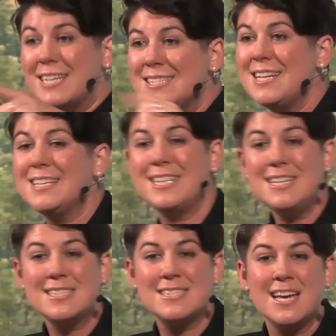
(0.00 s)
doesn't
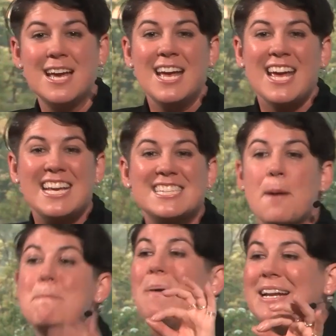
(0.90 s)
exist is an
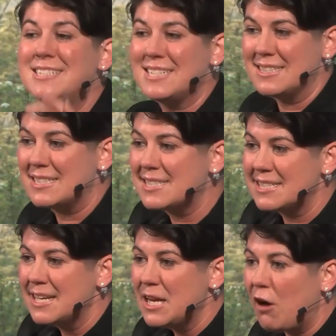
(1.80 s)

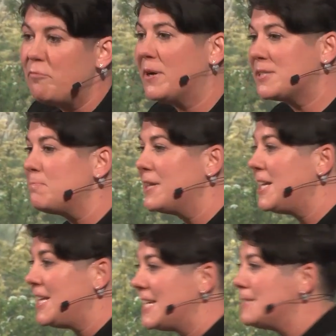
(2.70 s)
abundance of possibility that